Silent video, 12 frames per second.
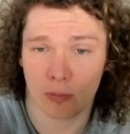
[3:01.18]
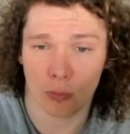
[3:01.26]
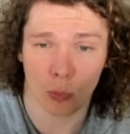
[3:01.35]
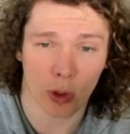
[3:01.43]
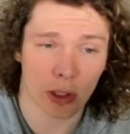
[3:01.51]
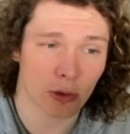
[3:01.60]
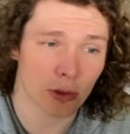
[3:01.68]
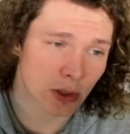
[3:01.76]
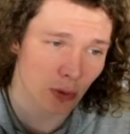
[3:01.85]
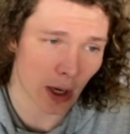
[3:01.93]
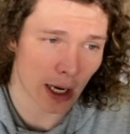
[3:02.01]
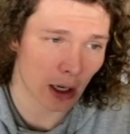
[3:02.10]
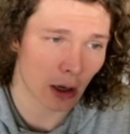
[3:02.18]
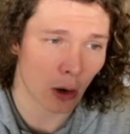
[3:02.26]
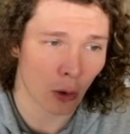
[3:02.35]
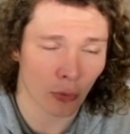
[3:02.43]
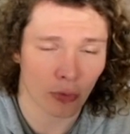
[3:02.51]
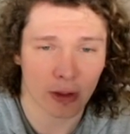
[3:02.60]
We use Swagger
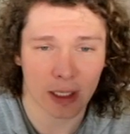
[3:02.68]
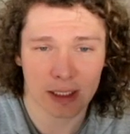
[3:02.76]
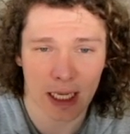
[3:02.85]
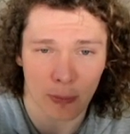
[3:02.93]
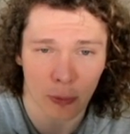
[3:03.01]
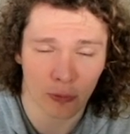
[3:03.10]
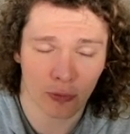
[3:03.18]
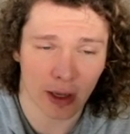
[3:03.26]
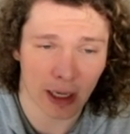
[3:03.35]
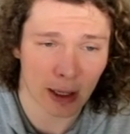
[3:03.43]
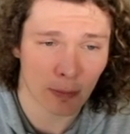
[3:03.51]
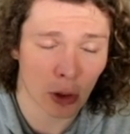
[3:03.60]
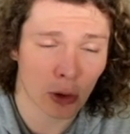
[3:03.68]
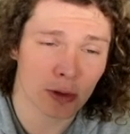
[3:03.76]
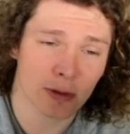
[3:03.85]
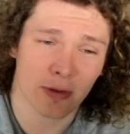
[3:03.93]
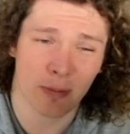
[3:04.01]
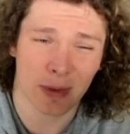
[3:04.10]
on the Tapu Fini
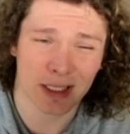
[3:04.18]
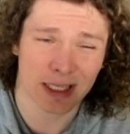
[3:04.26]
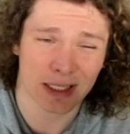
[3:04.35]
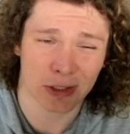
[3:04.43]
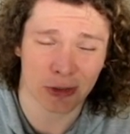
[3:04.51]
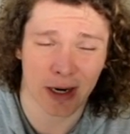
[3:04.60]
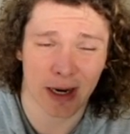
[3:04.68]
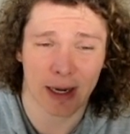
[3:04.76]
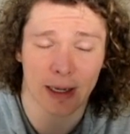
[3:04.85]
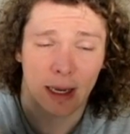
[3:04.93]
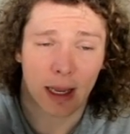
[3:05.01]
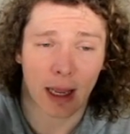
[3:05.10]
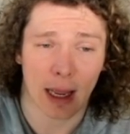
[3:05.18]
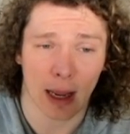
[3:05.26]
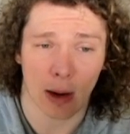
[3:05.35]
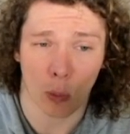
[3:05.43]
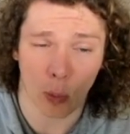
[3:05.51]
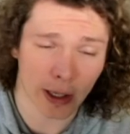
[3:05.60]
because of the Misty Terrain.
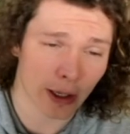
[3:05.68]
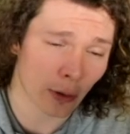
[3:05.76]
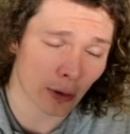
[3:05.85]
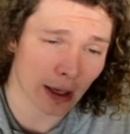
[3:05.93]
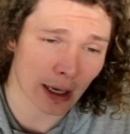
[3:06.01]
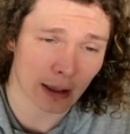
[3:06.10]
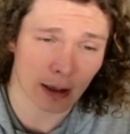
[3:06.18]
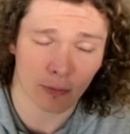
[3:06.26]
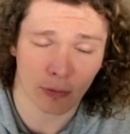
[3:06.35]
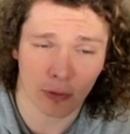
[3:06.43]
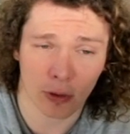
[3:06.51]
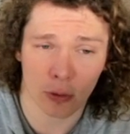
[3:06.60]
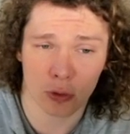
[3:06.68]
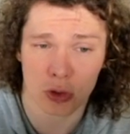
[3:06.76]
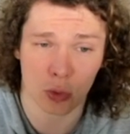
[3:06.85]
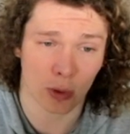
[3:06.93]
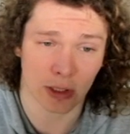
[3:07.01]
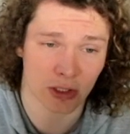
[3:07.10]
We don't get confused,
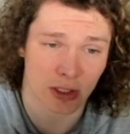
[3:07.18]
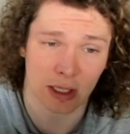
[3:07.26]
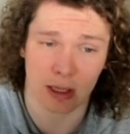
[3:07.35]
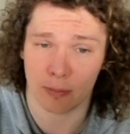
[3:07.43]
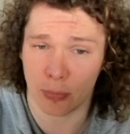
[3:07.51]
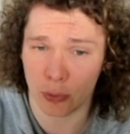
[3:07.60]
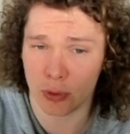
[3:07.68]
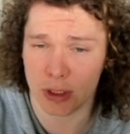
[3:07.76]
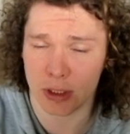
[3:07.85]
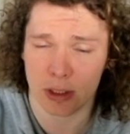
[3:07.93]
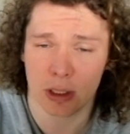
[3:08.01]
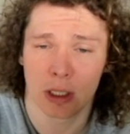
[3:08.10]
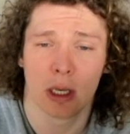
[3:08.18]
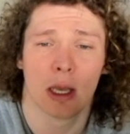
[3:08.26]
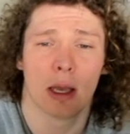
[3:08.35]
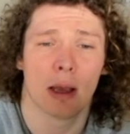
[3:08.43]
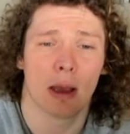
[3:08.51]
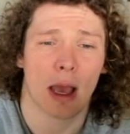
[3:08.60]
we just get the boost,
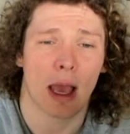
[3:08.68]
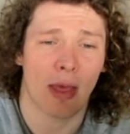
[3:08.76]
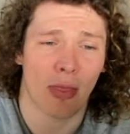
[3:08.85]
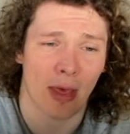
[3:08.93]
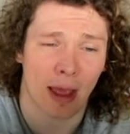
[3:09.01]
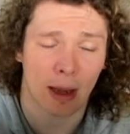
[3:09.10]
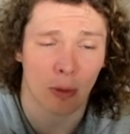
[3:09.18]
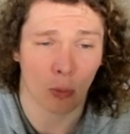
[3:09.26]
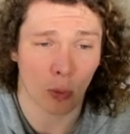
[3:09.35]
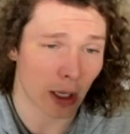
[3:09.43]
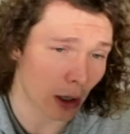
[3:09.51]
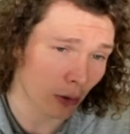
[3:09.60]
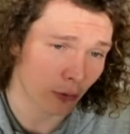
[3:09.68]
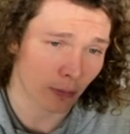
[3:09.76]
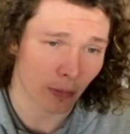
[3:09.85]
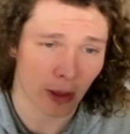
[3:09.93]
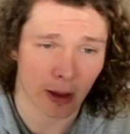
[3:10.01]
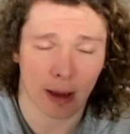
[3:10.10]
and then we go
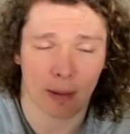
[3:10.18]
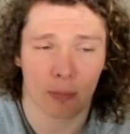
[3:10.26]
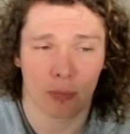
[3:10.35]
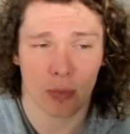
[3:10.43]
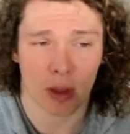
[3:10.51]
from there.